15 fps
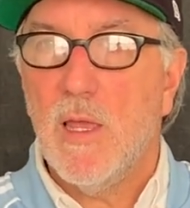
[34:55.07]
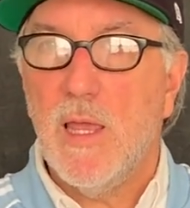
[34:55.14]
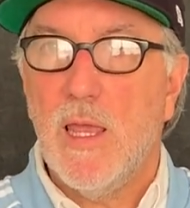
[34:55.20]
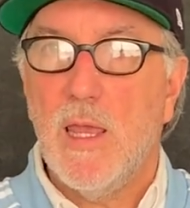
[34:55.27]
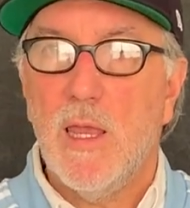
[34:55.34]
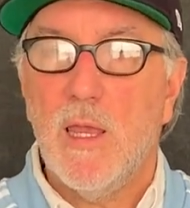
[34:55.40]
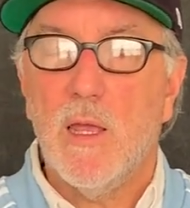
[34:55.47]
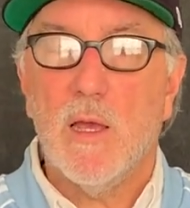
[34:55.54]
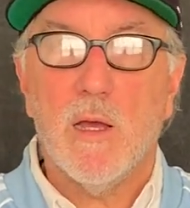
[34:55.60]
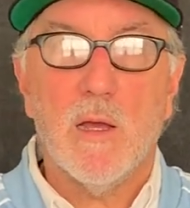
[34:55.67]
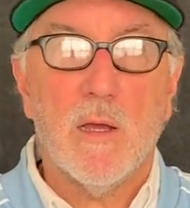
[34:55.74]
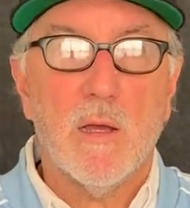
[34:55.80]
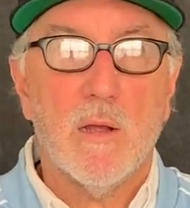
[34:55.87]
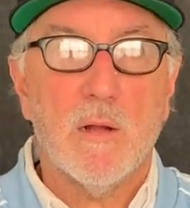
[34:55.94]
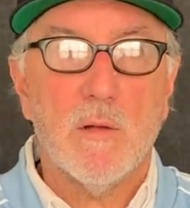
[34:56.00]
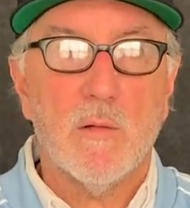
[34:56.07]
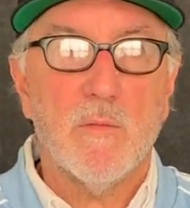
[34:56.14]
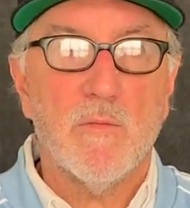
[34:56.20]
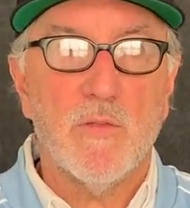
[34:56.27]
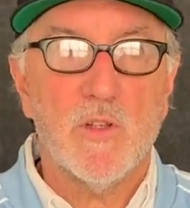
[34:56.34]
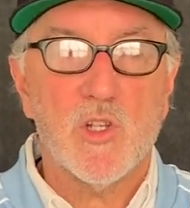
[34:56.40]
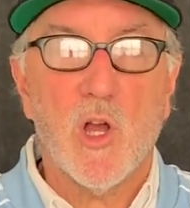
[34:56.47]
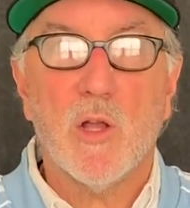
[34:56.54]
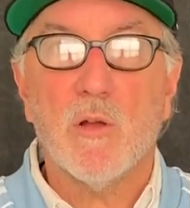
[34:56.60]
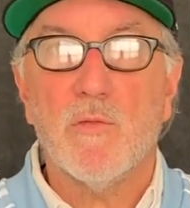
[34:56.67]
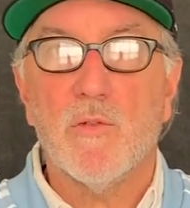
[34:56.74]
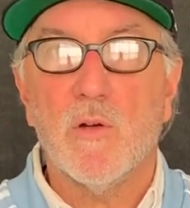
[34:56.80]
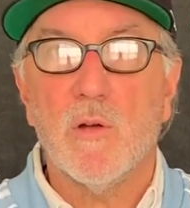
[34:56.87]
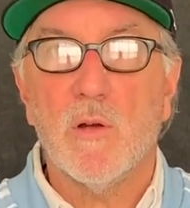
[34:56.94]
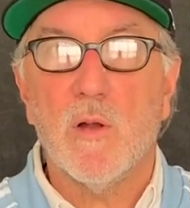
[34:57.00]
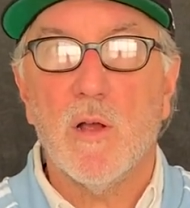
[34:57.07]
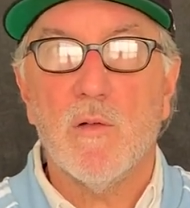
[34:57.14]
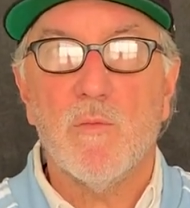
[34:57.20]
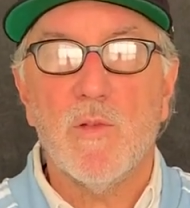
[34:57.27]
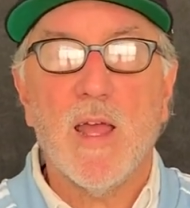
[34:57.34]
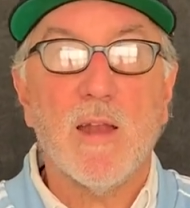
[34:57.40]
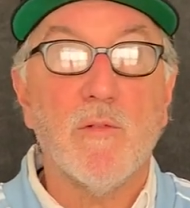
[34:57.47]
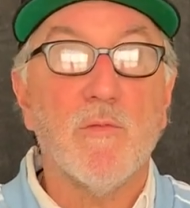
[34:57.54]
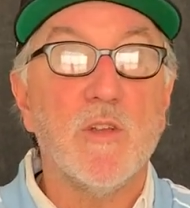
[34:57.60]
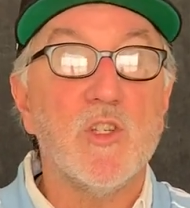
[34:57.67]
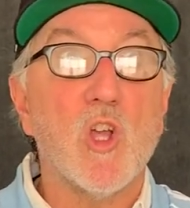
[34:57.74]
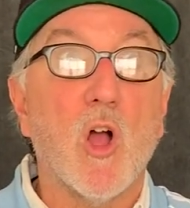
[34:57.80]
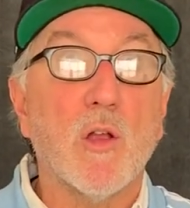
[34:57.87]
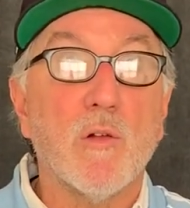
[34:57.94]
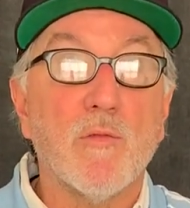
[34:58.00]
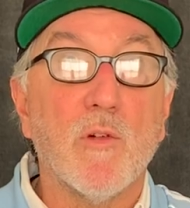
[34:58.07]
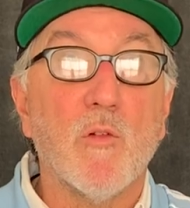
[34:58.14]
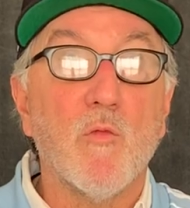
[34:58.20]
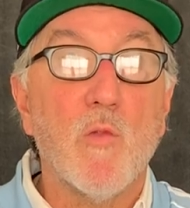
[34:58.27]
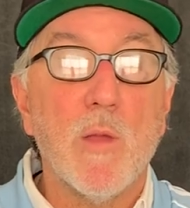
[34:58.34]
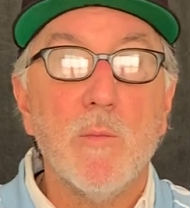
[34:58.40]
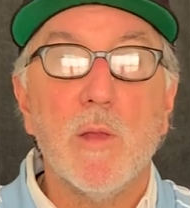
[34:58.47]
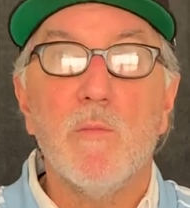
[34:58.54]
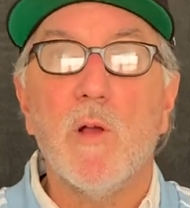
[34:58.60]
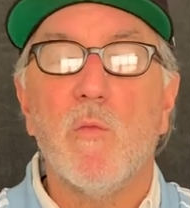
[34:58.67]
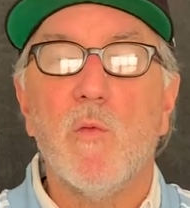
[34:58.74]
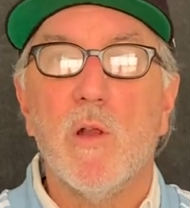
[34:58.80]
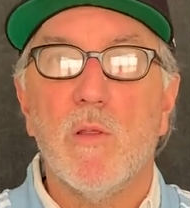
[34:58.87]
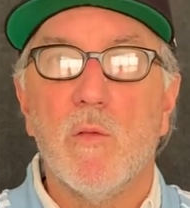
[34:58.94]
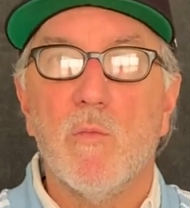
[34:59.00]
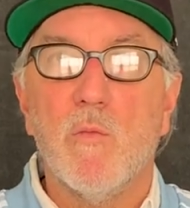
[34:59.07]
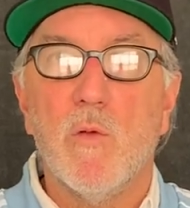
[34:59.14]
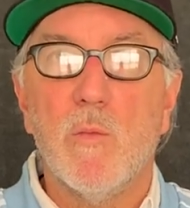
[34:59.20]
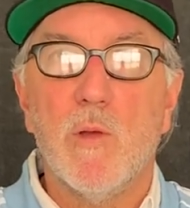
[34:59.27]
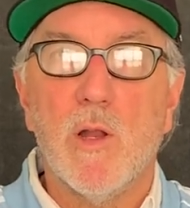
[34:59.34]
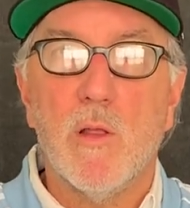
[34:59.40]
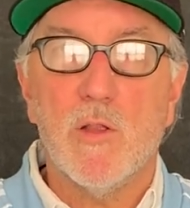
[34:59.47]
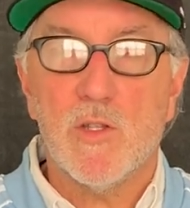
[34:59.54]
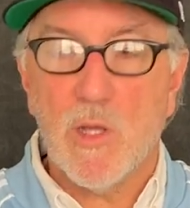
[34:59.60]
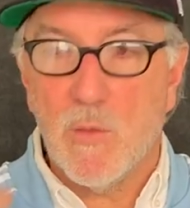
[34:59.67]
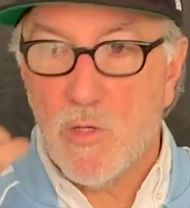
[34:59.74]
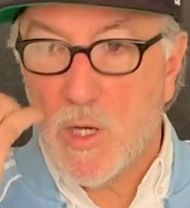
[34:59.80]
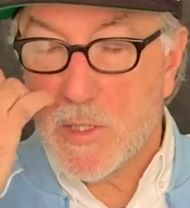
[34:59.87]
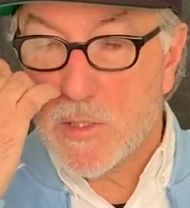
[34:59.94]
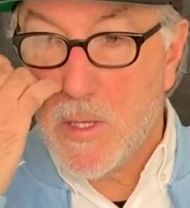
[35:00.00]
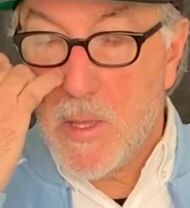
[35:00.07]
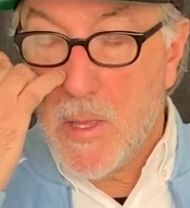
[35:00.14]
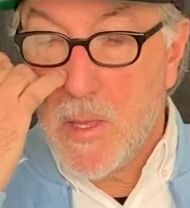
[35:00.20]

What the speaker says: a photographer, not a photographer of women, but where women are the subjects.